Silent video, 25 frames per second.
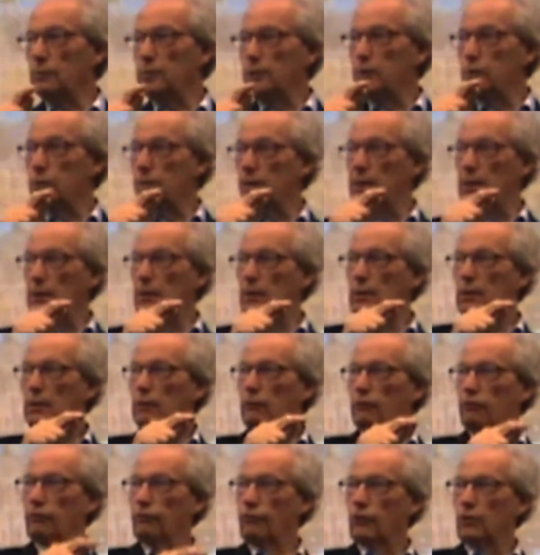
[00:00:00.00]

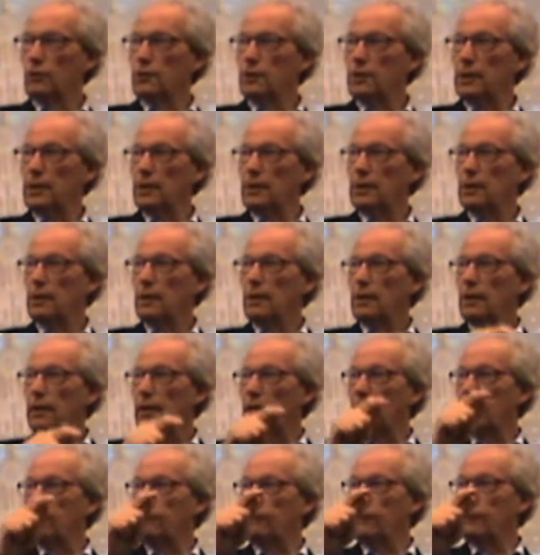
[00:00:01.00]
between 40
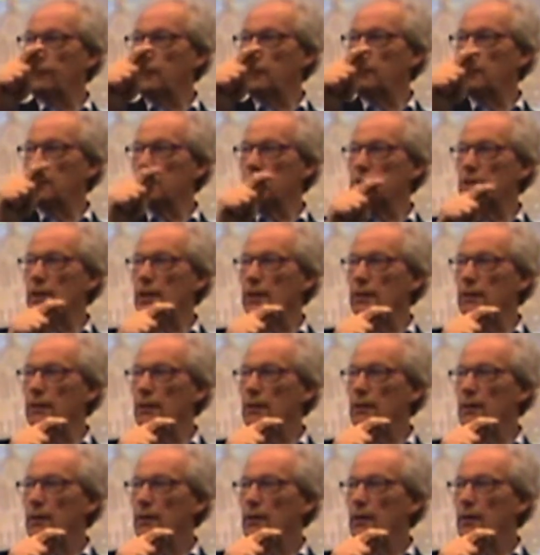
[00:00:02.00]
and 50%.
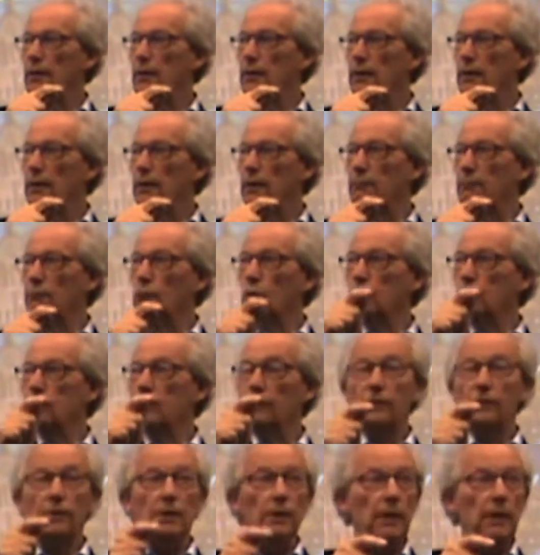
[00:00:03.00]
Most
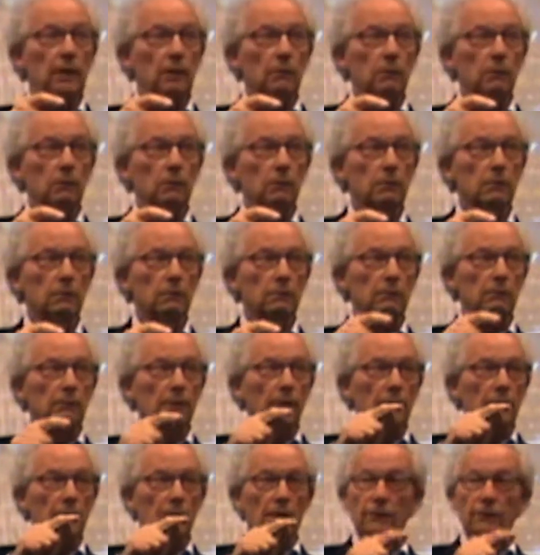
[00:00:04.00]
of the needle
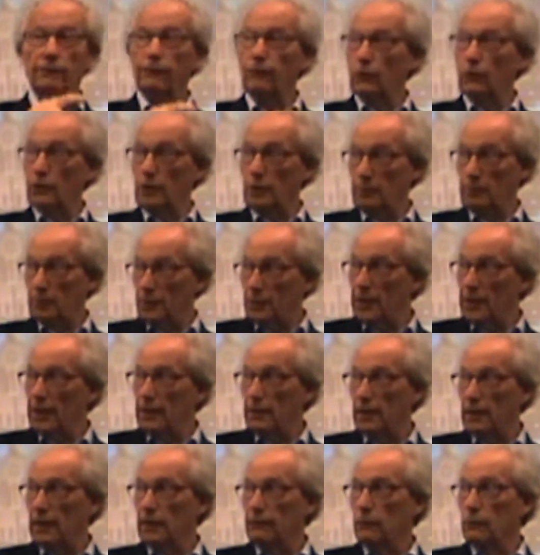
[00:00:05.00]
is at the
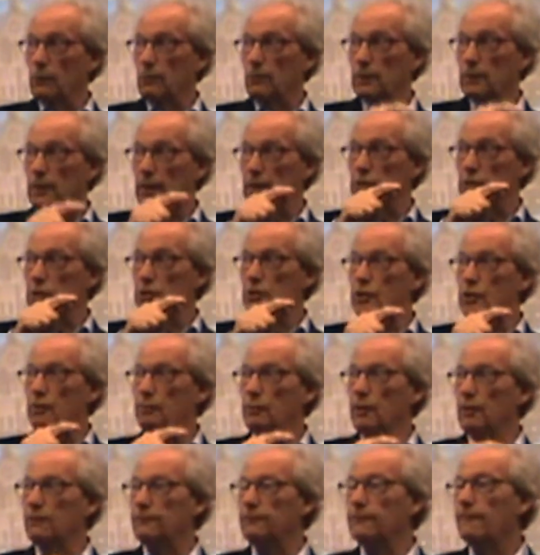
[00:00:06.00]
40% level and just
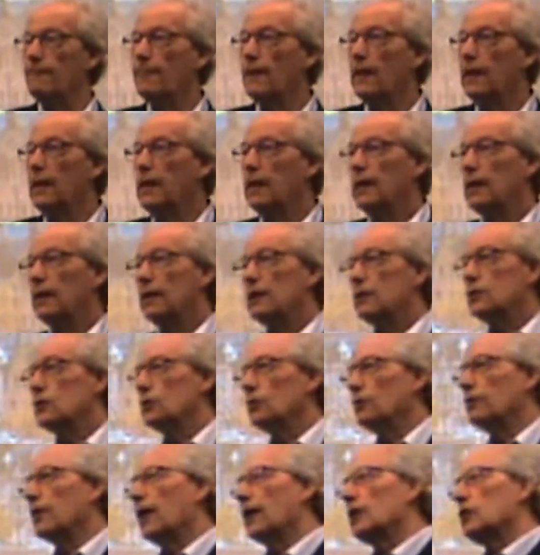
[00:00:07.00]
above.
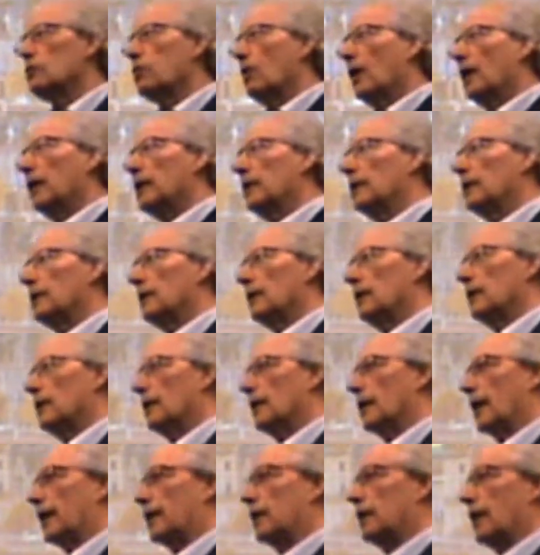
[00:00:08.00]
So that's why
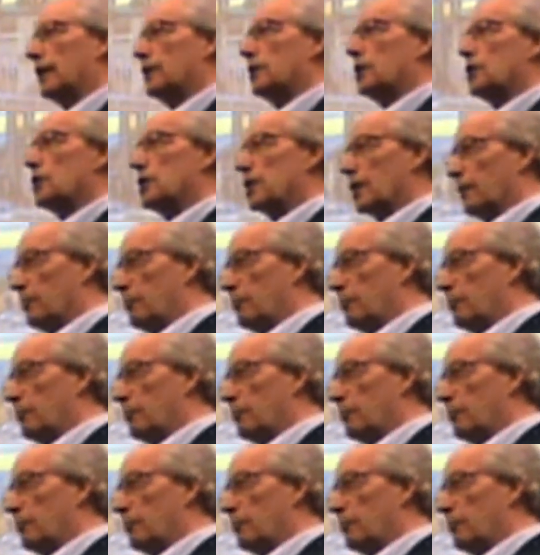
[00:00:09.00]
I'd like to see a